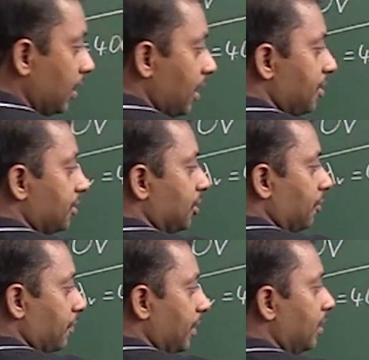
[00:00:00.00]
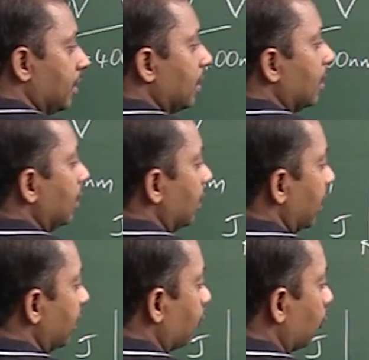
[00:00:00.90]
Energy of red.
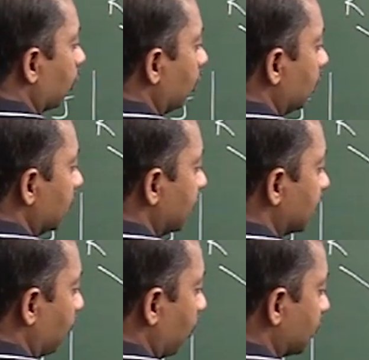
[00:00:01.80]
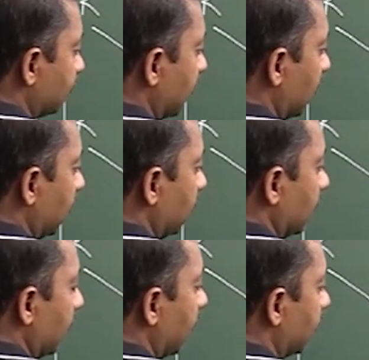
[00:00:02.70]
Red photon is approximately
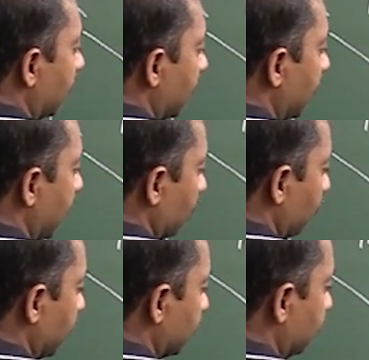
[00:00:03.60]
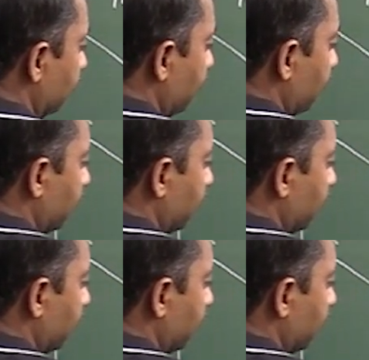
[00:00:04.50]
800 nanometer.